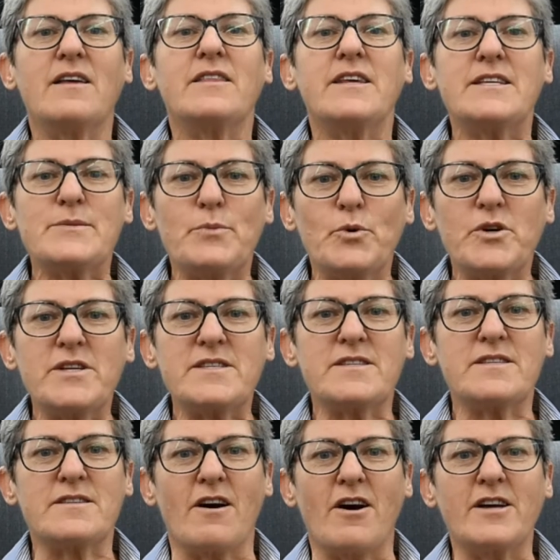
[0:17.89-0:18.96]
This book is
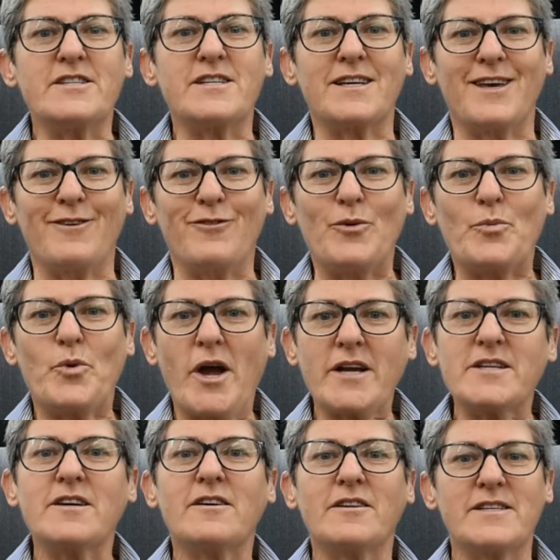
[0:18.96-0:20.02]
designed to give you
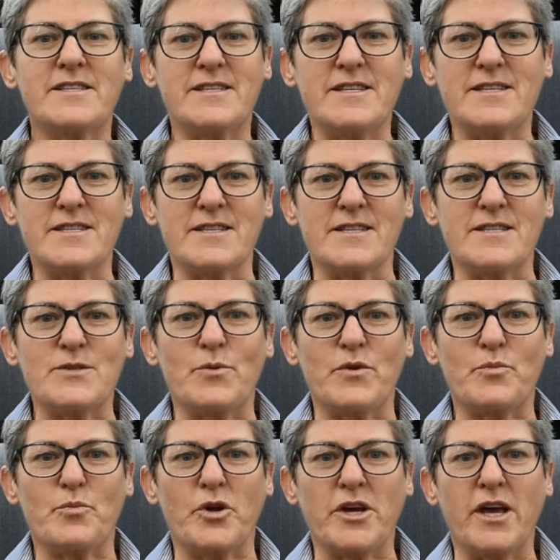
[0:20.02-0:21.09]
practical assistance
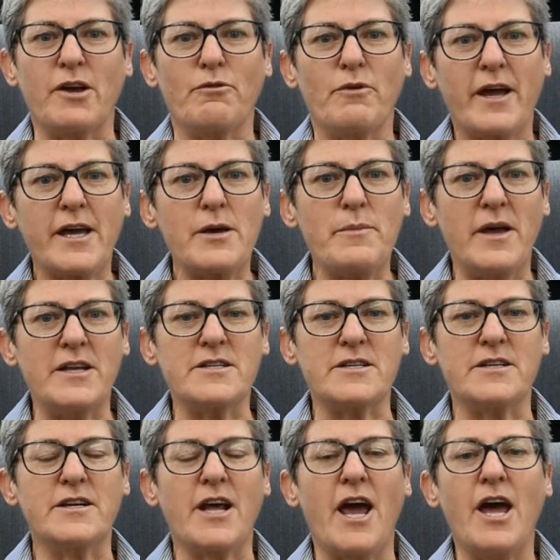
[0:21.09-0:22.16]
with bringing
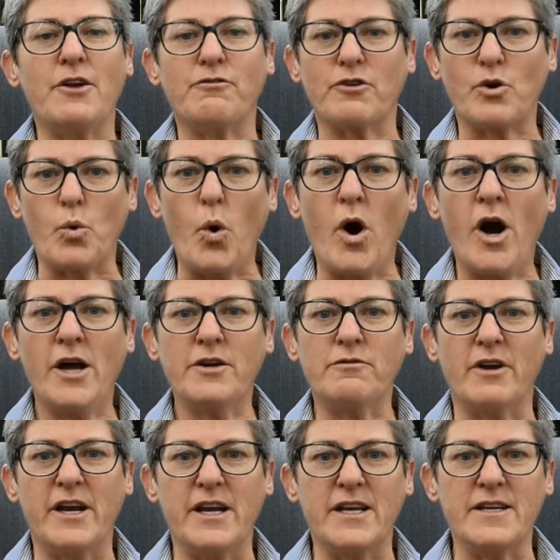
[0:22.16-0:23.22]
recommended and required
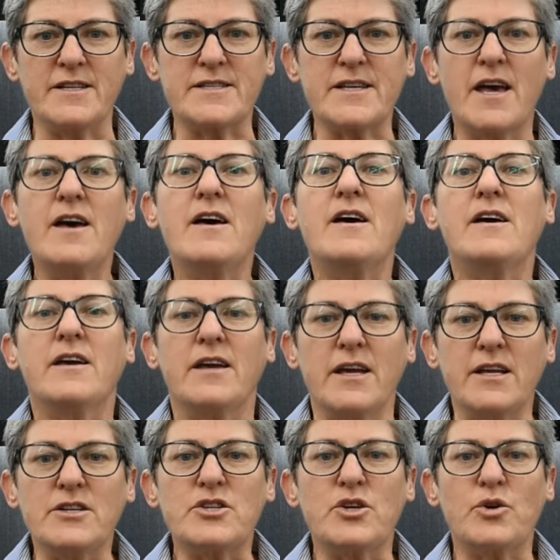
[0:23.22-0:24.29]
readings
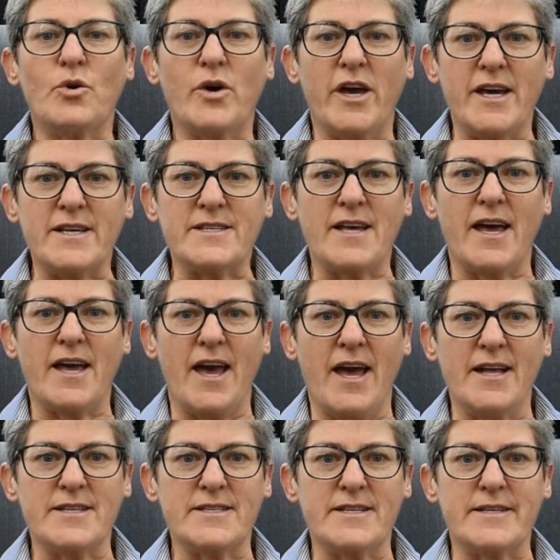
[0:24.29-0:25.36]
into your essay
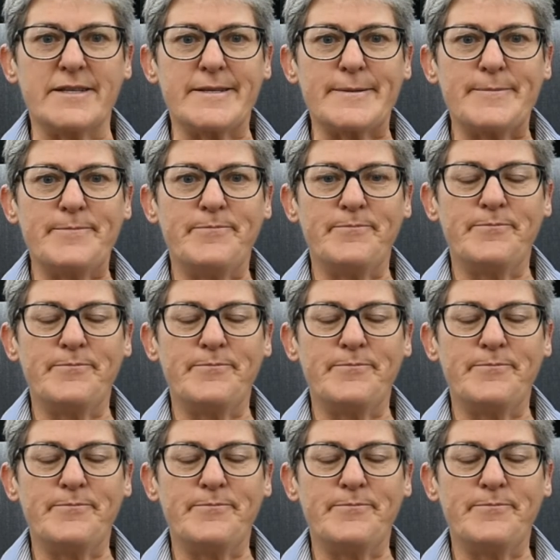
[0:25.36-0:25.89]
answers.